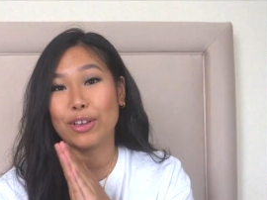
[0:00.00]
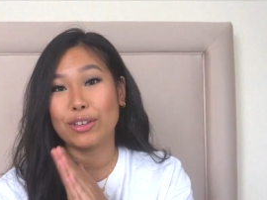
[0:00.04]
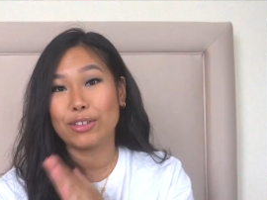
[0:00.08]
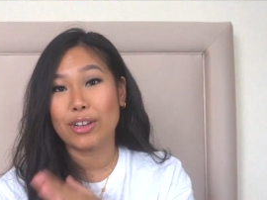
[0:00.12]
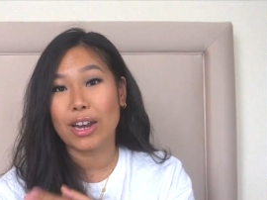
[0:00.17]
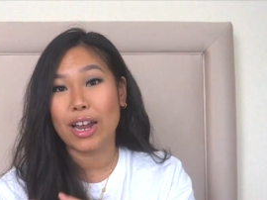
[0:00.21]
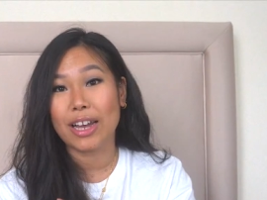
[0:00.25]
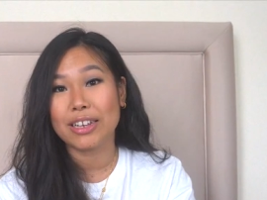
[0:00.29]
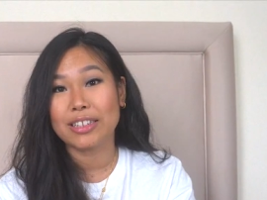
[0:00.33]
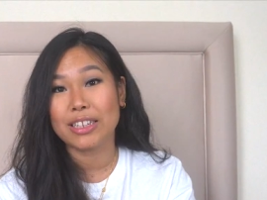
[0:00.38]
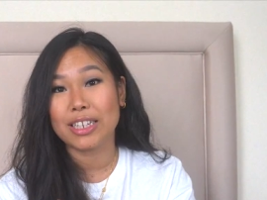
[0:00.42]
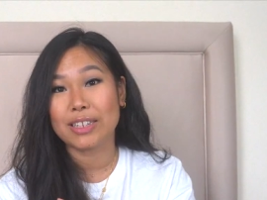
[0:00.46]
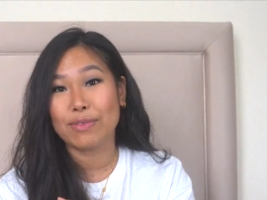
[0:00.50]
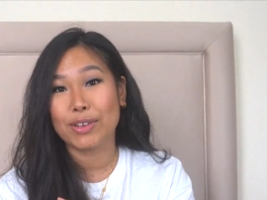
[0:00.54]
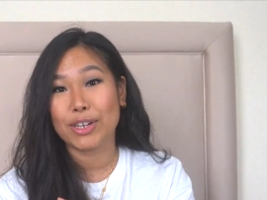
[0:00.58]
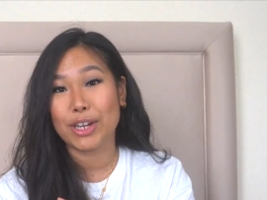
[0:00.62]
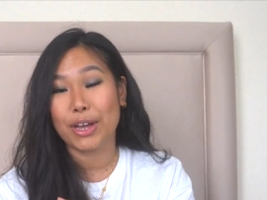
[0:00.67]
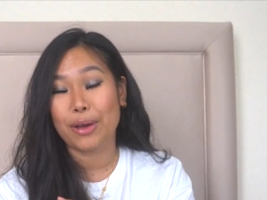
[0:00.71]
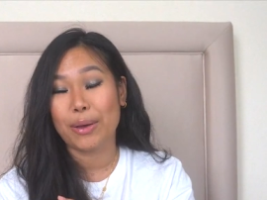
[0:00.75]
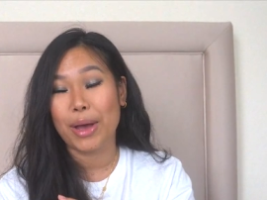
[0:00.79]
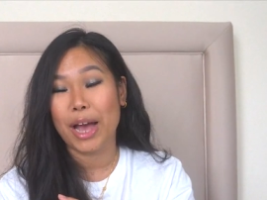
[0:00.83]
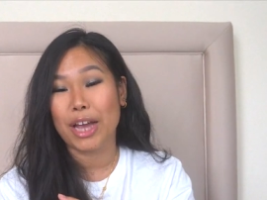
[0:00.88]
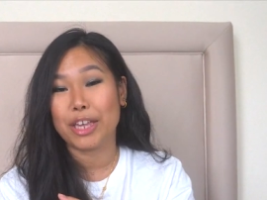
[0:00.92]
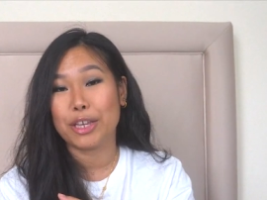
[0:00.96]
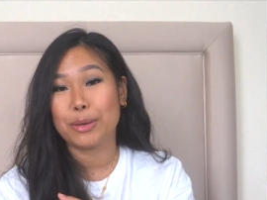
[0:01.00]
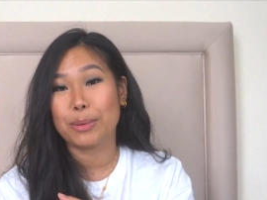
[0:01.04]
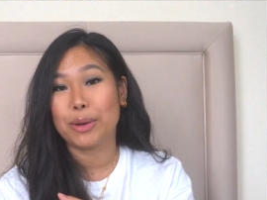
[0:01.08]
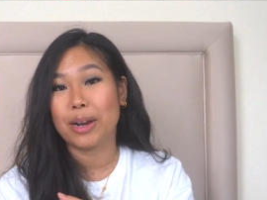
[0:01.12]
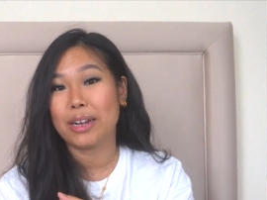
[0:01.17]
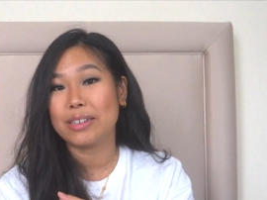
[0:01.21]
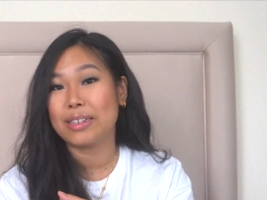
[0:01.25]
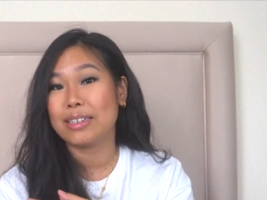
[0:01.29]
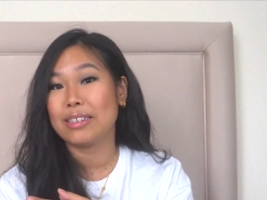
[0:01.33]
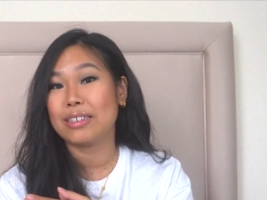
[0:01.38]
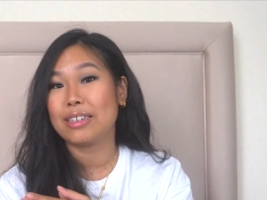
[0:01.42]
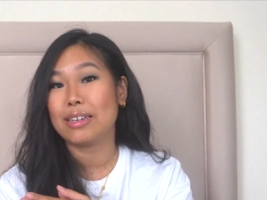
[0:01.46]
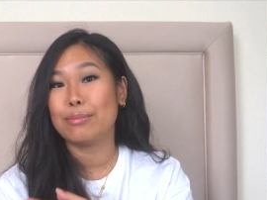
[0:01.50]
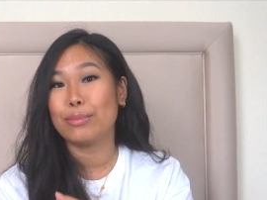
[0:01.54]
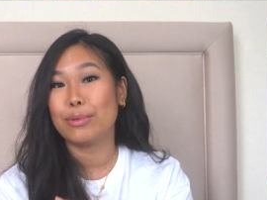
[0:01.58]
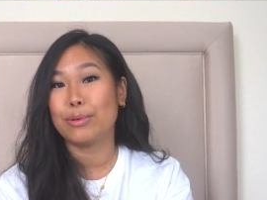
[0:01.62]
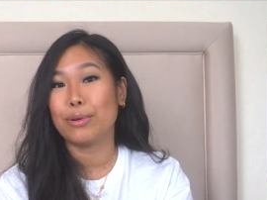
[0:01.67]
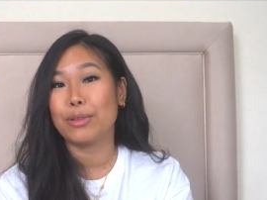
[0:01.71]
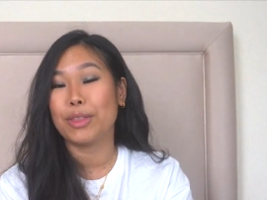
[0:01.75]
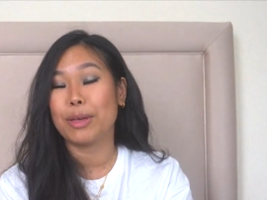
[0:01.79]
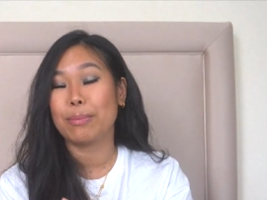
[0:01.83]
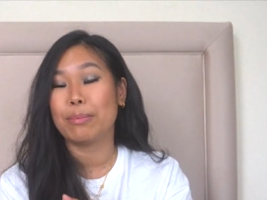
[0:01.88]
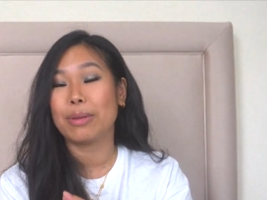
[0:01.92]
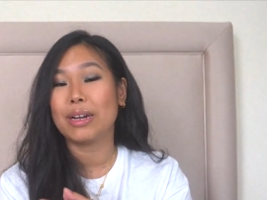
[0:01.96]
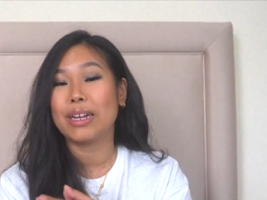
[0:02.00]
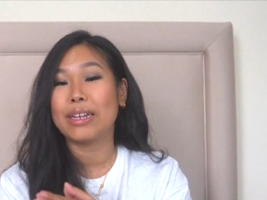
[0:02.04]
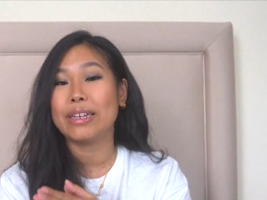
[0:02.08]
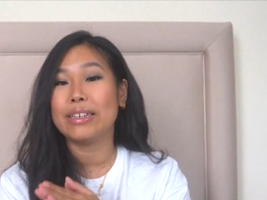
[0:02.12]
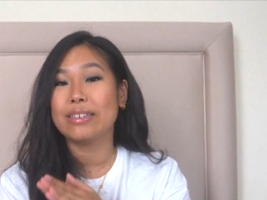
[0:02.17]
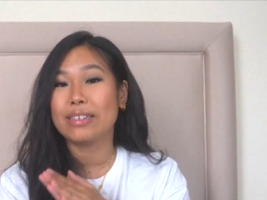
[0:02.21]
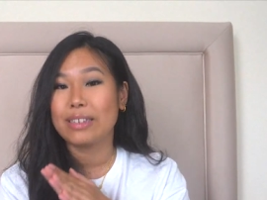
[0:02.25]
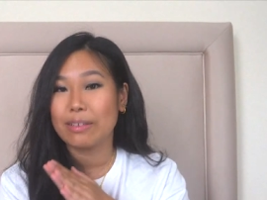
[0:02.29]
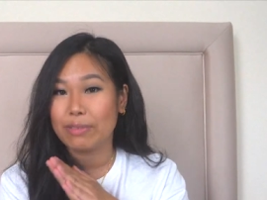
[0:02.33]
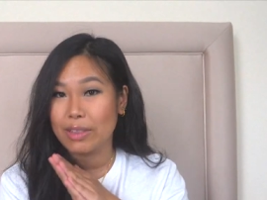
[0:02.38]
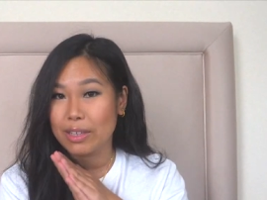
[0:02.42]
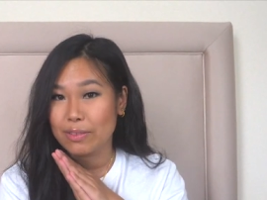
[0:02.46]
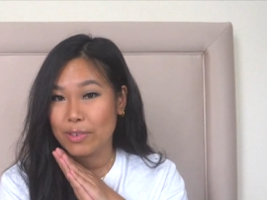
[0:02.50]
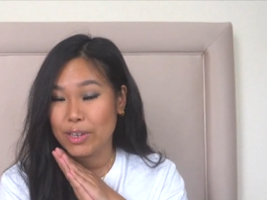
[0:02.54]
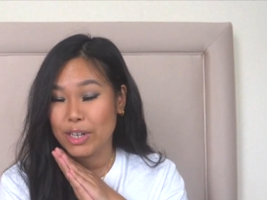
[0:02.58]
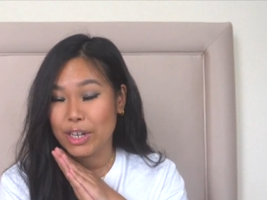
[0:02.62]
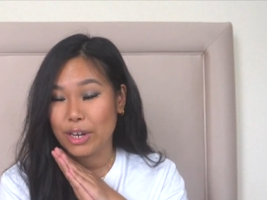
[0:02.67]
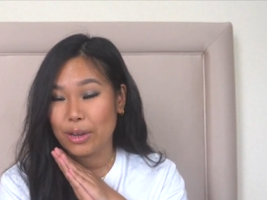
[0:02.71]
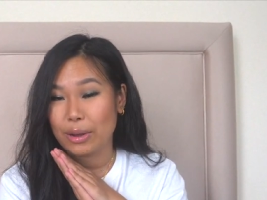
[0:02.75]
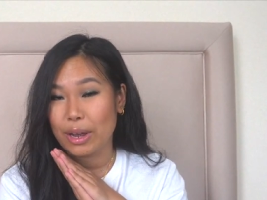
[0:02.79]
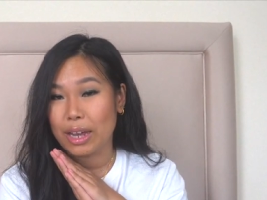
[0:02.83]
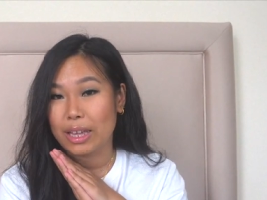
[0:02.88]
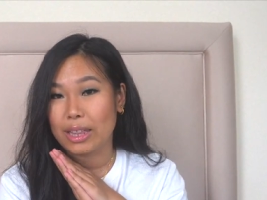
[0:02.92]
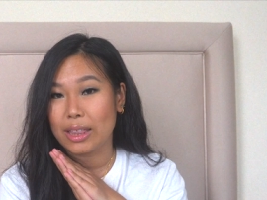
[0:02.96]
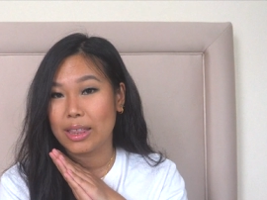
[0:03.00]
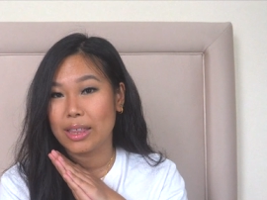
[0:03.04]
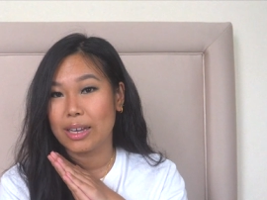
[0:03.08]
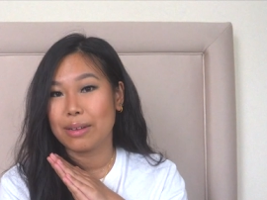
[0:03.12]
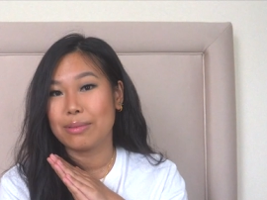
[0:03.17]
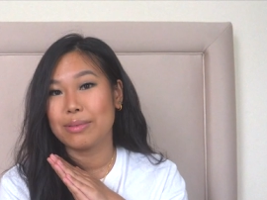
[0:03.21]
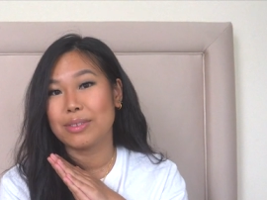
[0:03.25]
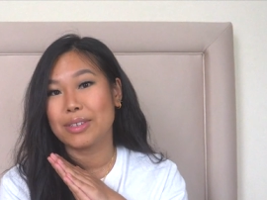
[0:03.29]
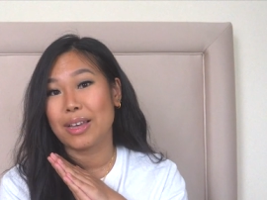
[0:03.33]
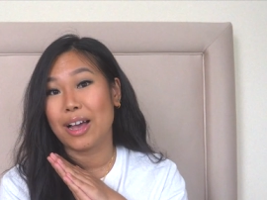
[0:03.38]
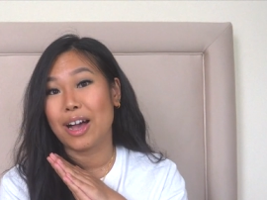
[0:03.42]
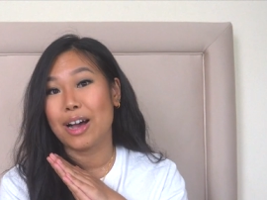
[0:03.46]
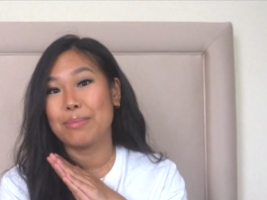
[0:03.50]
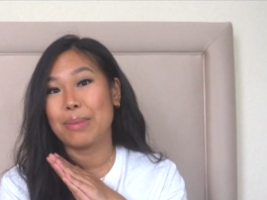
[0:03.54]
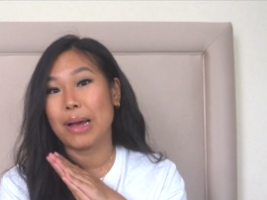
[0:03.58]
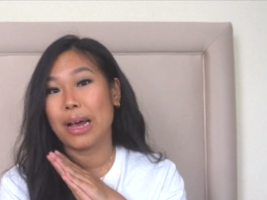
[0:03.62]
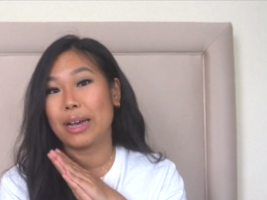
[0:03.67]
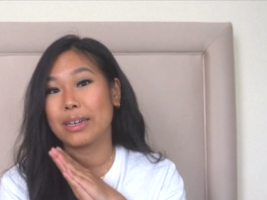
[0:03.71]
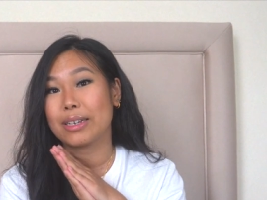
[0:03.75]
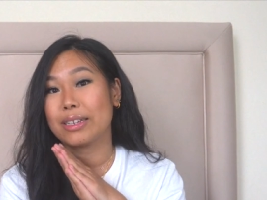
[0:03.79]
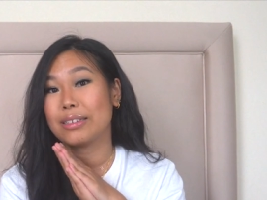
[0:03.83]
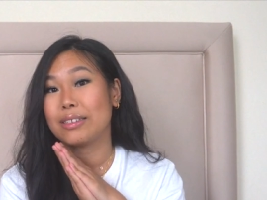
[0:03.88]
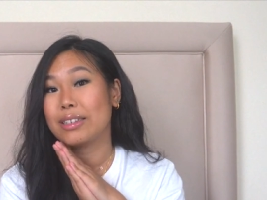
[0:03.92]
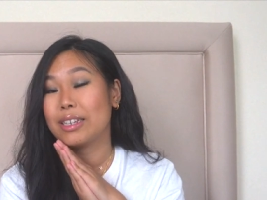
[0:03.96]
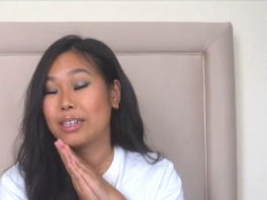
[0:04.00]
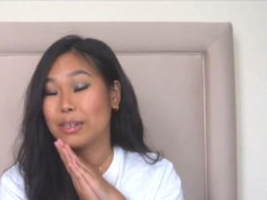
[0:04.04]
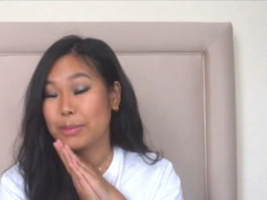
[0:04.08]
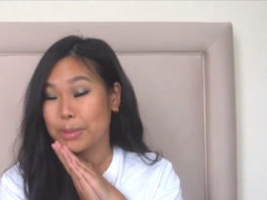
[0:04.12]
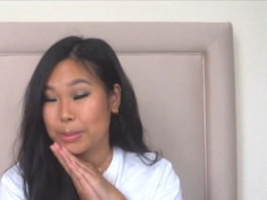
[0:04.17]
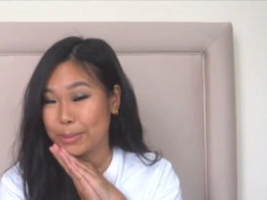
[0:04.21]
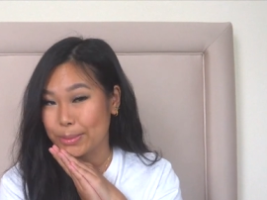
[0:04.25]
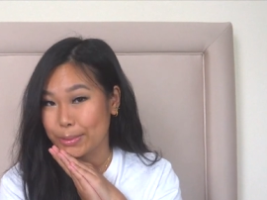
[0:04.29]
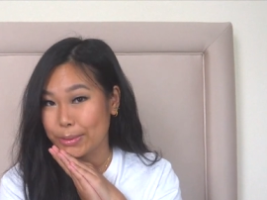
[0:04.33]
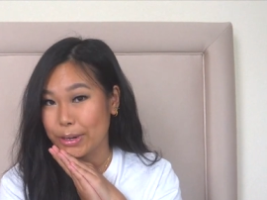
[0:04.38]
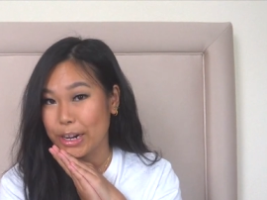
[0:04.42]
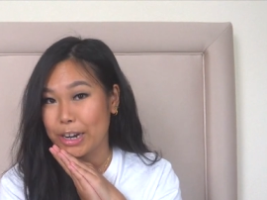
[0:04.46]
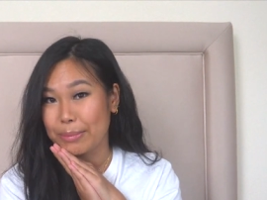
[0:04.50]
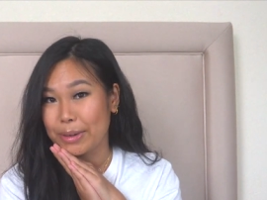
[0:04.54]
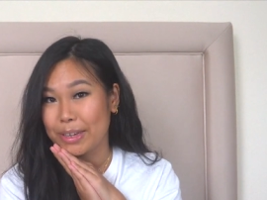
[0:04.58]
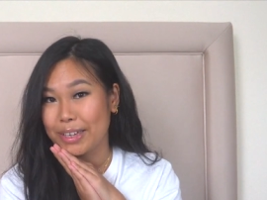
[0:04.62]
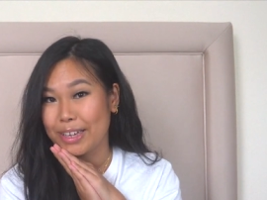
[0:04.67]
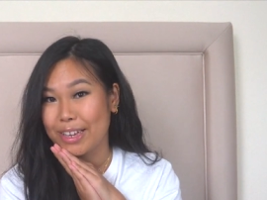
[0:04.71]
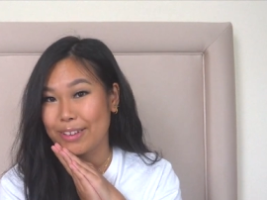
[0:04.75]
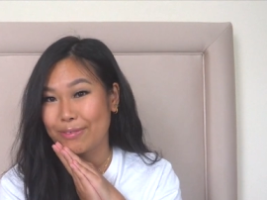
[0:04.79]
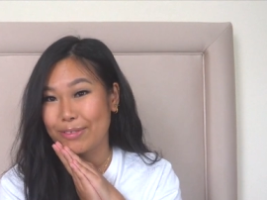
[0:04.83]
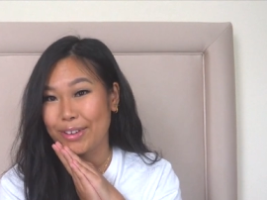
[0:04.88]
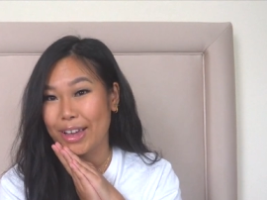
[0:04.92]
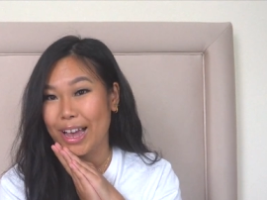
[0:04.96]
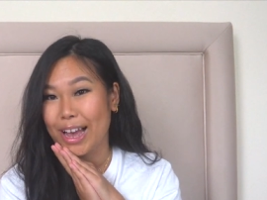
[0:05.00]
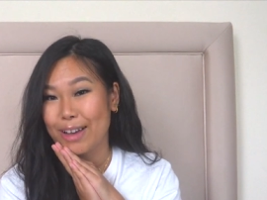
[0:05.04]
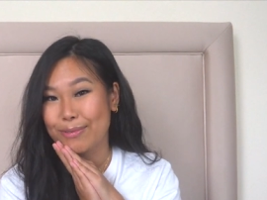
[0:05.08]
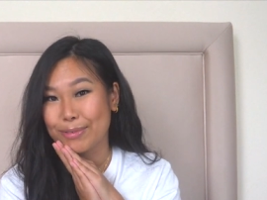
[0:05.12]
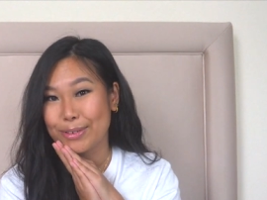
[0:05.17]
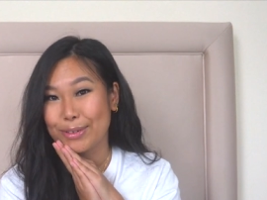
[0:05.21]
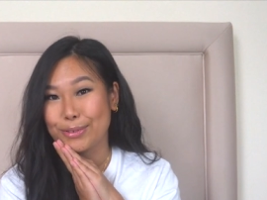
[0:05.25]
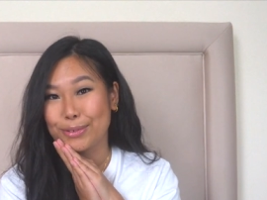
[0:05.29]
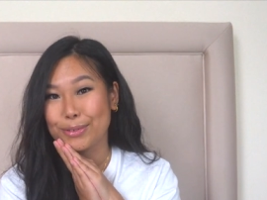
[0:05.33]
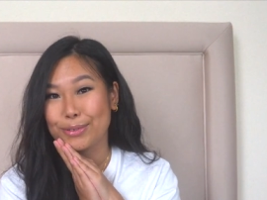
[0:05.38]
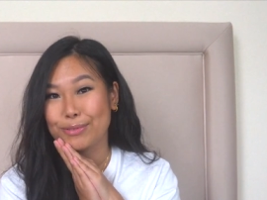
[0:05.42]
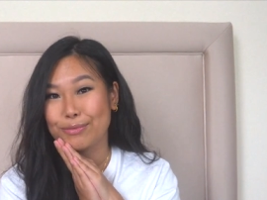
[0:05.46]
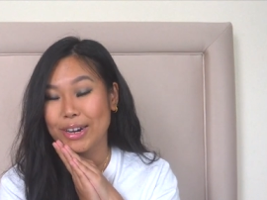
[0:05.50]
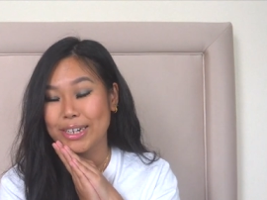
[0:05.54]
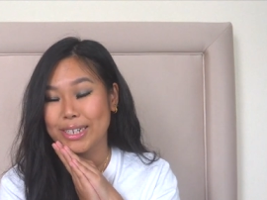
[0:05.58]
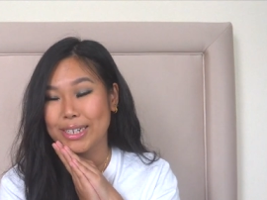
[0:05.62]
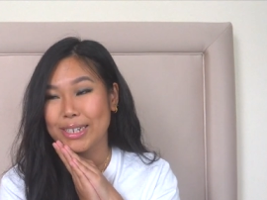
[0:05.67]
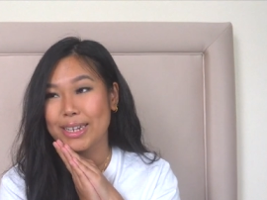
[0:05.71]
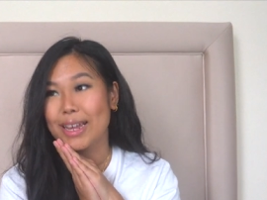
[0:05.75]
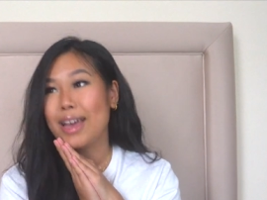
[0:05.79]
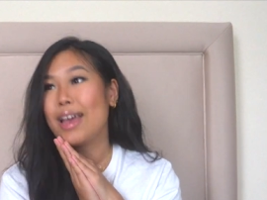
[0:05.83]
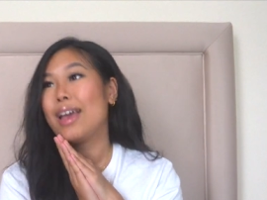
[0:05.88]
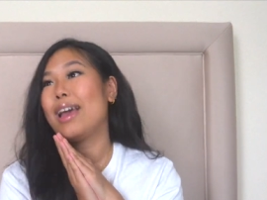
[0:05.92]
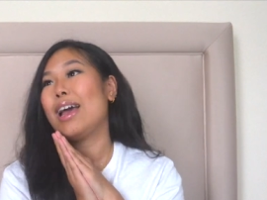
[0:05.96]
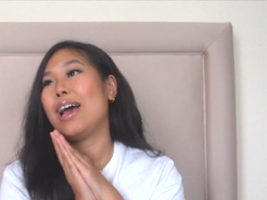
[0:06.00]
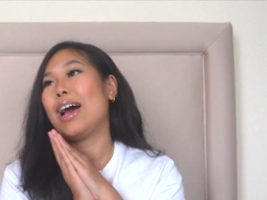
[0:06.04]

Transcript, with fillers: you like this video and you would like to see more, then please give this video a thumbs up and consider subscribing if you haven't already,